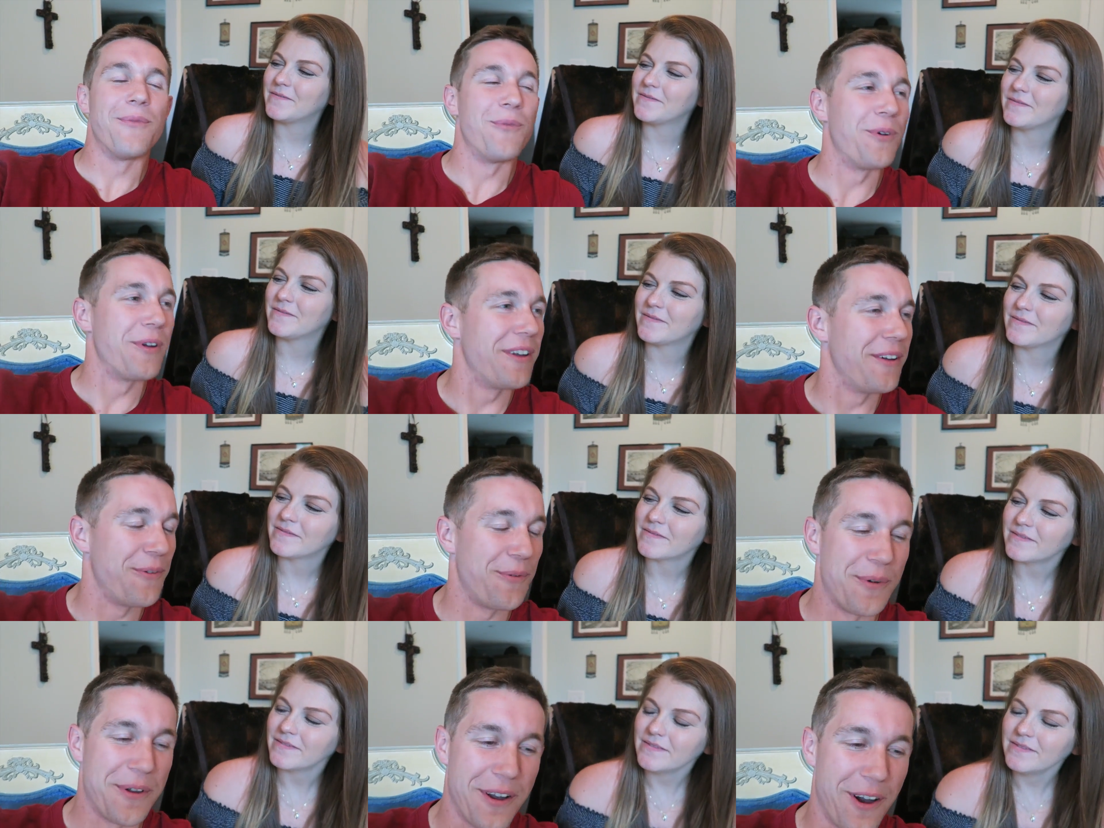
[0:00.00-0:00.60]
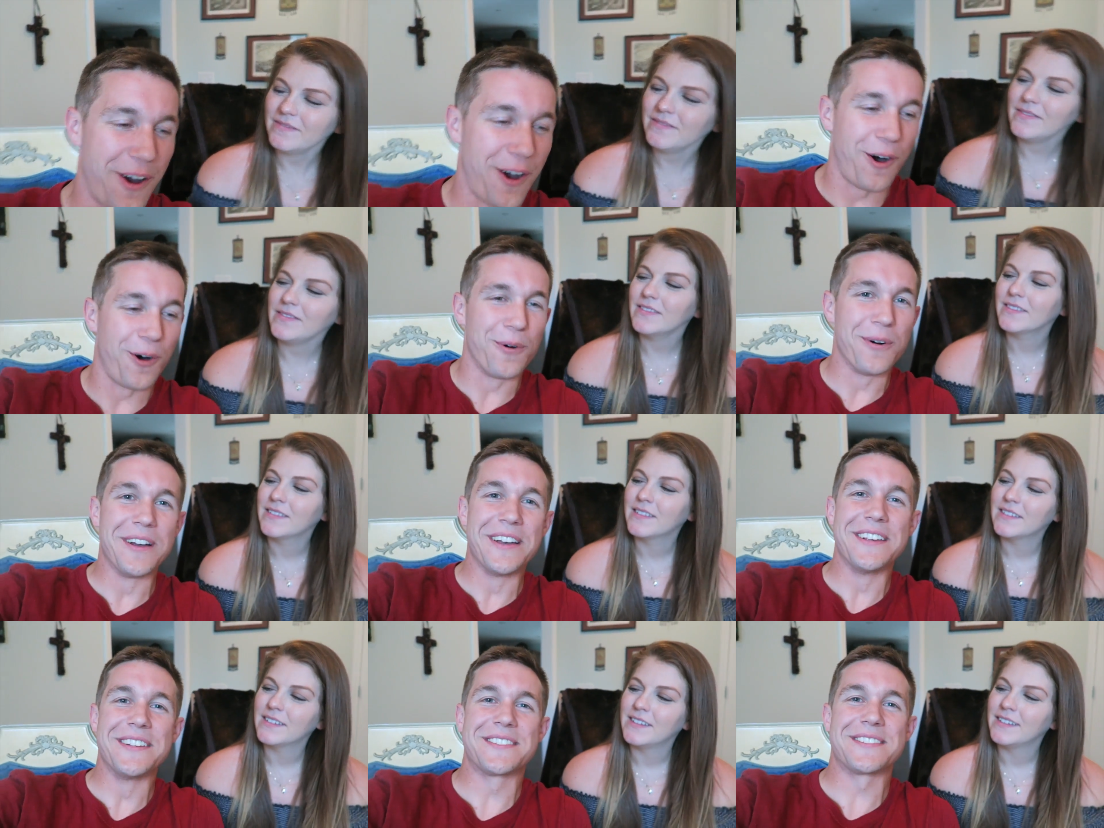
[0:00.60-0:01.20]
Speaker 1: We we
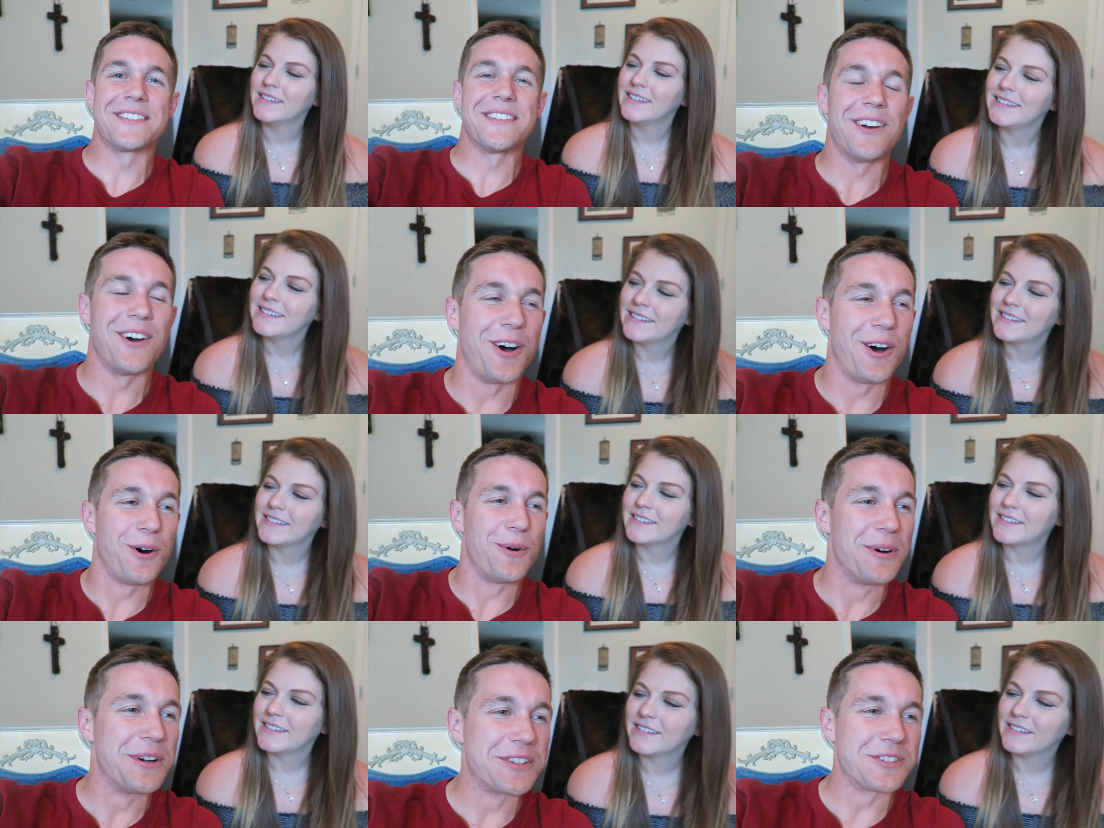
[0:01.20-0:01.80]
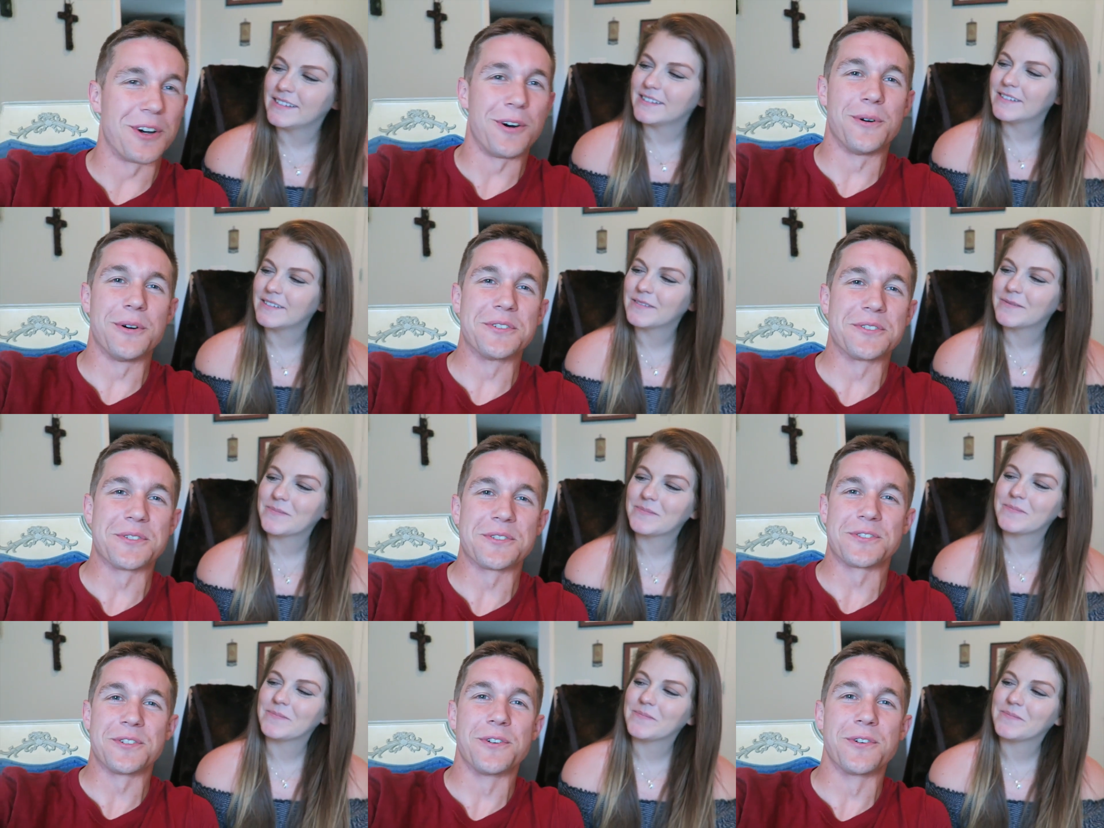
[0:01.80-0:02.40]
always always always
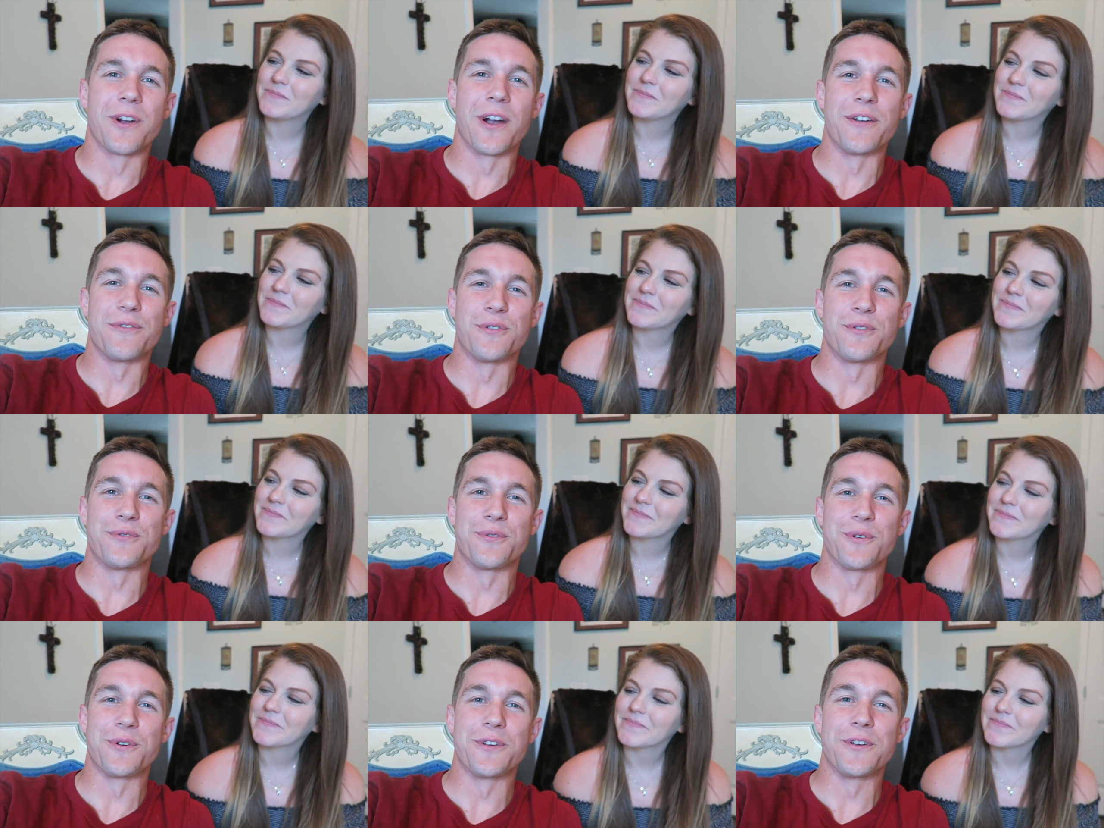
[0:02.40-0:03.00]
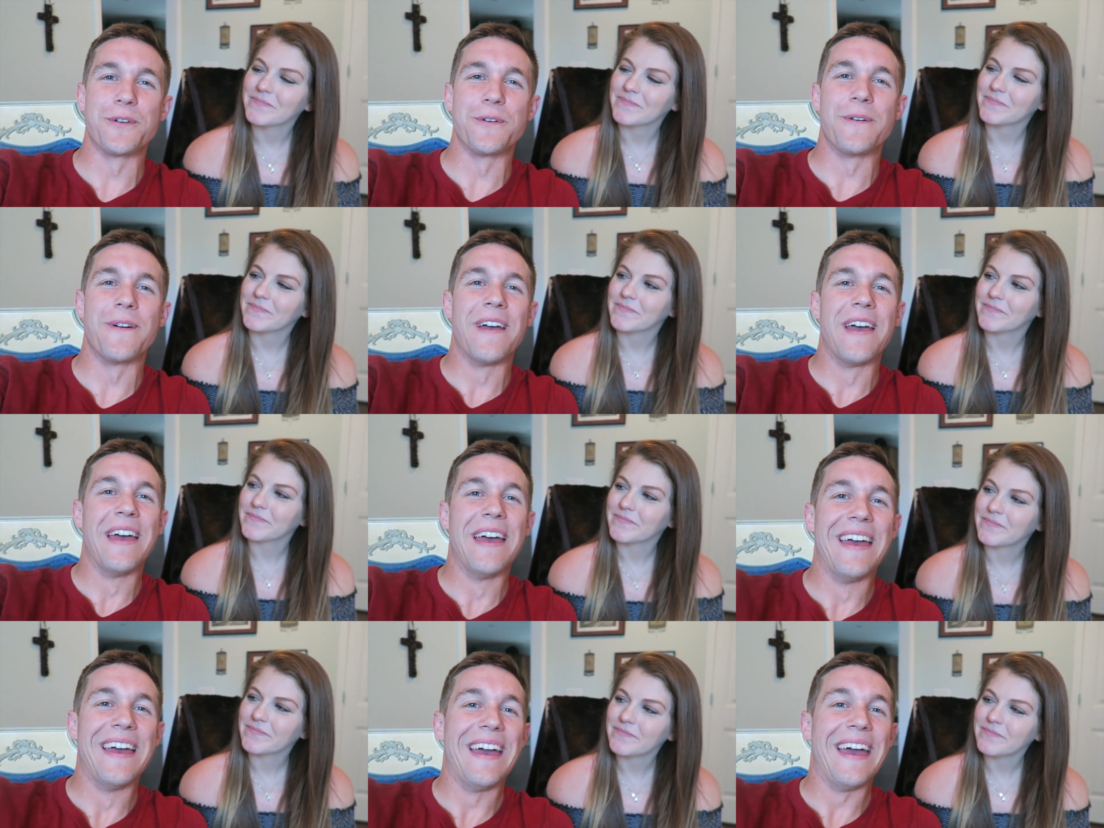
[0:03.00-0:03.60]
are so grateful for you,
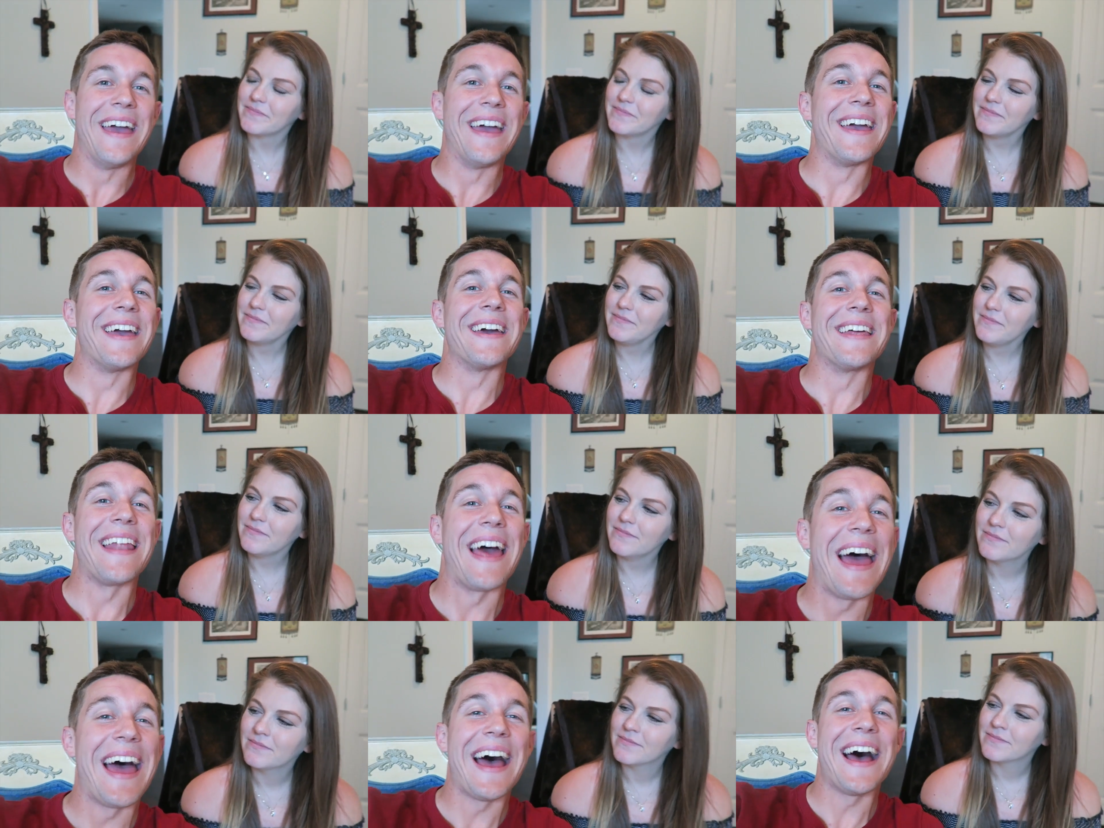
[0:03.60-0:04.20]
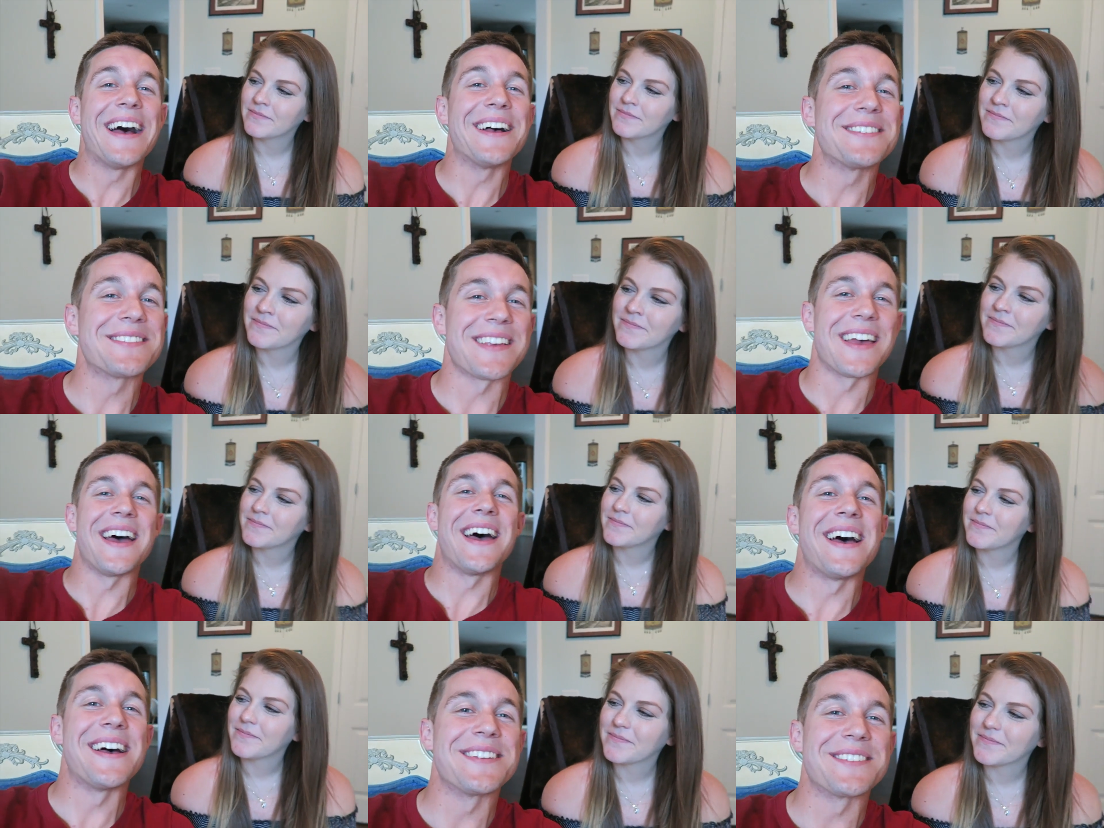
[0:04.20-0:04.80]
and as
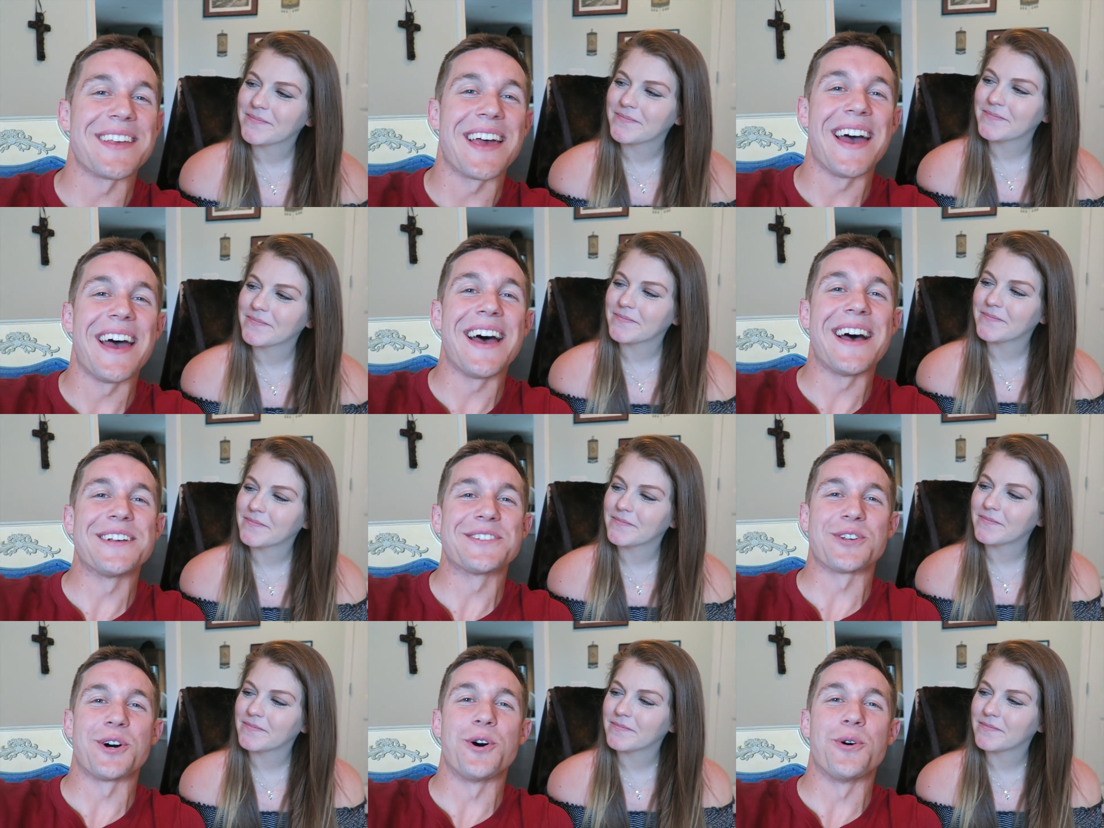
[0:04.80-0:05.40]
as as